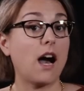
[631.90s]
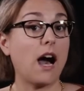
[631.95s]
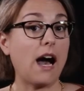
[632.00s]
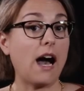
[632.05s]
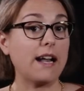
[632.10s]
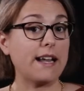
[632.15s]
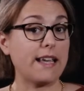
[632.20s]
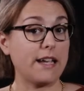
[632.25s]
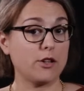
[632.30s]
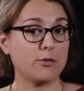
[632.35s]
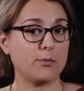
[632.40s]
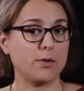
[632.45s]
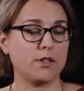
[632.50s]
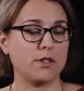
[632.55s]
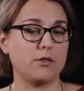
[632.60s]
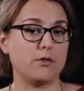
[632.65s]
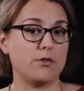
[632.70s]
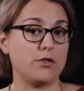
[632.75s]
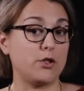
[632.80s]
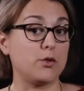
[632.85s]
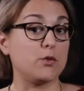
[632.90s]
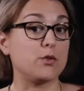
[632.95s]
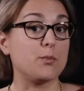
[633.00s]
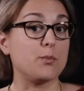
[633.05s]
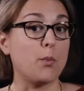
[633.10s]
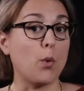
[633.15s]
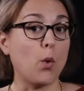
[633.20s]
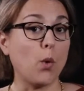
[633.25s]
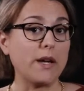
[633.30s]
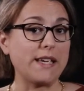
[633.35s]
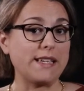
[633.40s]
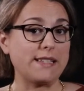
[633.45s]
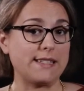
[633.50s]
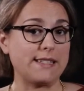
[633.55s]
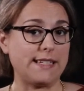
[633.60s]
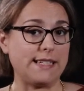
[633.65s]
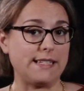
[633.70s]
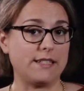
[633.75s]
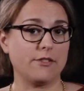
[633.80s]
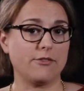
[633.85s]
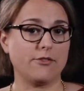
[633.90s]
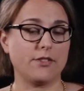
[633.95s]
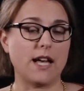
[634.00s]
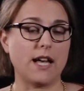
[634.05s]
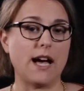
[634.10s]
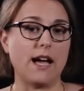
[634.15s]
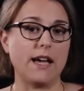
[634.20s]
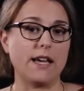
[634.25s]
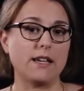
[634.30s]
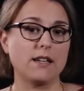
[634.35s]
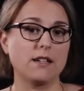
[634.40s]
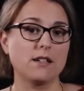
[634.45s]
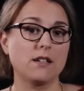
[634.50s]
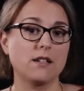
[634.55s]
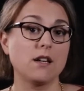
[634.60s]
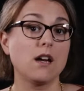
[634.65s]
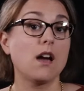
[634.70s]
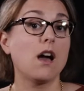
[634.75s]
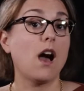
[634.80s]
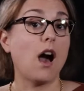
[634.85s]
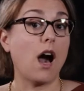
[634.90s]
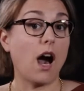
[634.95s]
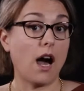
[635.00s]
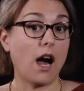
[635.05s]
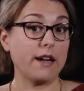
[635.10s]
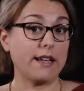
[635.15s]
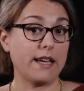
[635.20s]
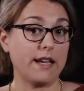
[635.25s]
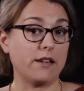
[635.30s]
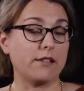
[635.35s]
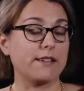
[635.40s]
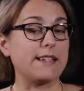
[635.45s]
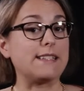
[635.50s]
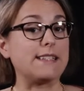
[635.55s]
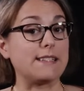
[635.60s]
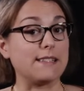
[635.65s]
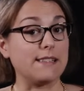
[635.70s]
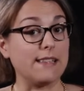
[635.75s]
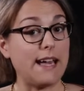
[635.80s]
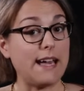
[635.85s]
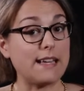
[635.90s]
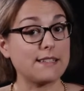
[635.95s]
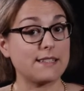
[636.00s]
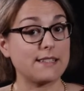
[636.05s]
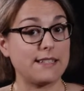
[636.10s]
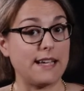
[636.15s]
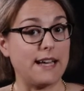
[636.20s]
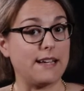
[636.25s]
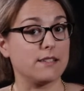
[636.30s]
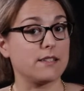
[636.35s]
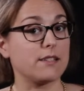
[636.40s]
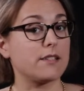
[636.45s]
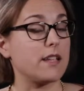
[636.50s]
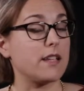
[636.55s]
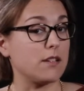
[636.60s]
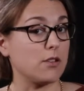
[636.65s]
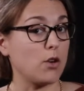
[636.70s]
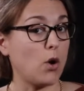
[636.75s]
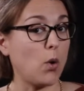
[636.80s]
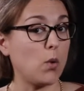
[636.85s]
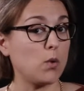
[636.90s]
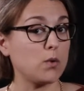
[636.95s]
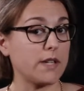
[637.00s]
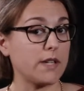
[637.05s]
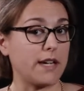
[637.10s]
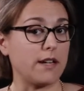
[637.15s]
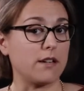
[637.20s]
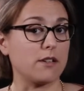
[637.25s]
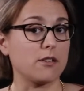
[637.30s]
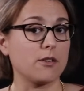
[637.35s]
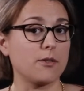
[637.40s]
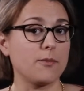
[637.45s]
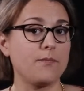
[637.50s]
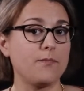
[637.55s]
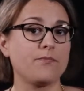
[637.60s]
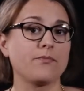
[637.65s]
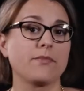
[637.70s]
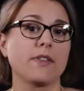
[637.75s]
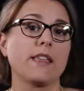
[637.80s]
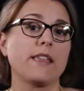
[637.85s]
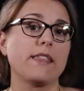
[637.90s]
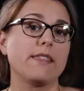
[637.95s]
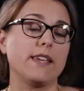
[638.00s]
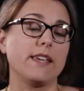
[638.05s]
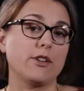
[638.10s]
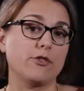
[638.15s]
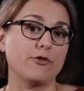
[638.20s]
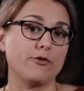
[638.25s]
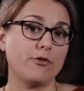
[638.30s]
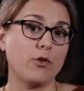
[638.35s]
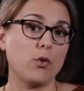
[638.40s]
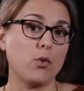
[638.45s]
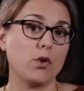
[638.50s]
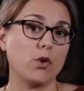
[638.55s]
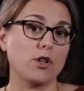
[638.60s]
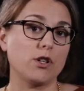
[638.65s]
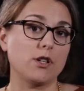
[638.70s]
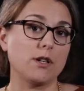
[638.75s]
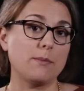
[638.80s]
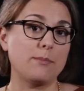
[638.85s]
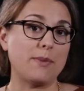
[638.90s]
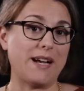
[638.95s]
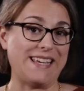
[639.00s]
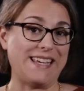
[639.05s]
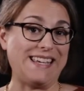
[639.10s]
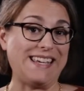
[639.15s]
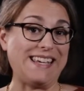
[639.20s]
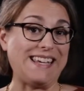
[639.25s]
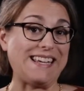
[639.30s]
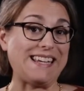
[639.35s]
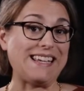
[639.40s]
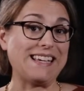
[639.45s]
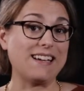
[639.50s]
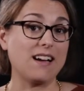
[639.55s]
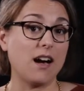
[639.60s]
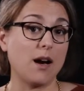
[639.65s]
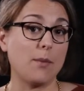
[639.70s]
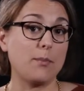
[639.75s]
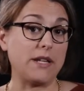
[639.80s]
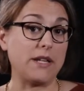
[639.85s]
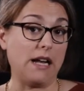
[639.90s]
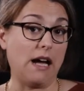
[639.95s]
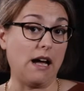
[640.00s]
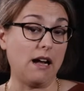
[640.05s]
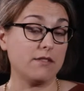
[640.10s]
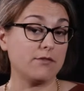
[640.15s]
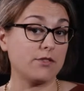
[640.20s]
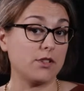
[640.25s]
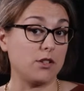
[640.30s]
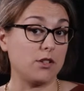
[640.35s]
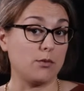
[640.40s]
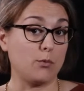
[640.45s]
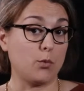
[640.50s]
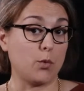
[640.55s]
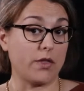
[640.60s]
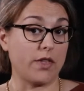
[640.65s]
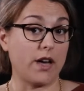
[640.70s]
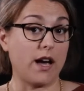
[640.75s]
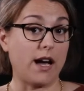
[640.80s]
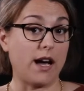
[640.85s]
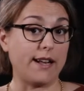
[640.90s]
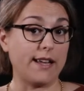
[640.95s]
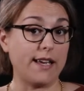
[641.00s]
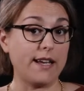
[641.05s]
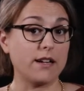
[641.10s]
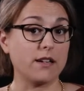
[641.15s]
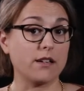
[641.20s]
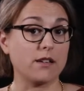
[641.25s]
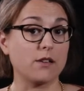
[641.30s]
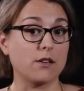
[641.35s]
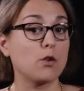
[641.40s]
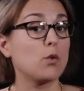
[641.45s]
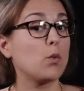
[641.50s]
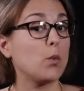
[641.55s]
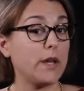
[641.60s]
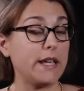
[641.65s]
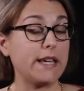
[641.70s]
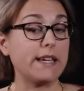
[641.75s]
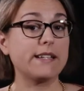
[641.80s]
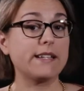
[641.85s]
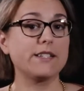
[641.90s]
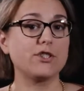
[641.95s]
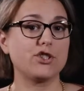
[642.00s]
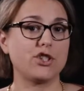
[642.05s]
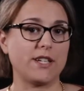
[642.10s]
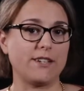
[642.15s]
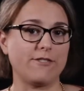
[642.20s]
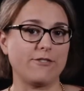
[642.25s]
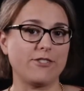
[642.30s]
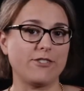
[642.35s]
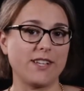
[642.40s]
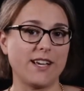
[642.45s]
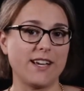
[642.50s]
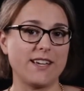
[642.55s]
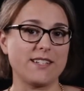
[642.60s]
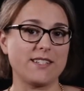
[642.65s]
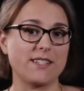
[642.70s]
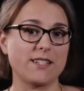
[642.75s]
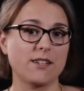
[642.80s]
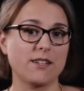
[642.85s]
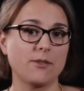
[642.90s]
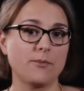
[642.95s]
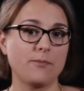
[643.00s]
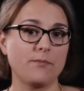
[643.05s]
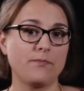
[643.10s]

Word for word: Hot air balloons use buoyancy to fly. Hot air is less dense than cold air, Therefore, by heating up an envelope with hot air, we can achieve flight.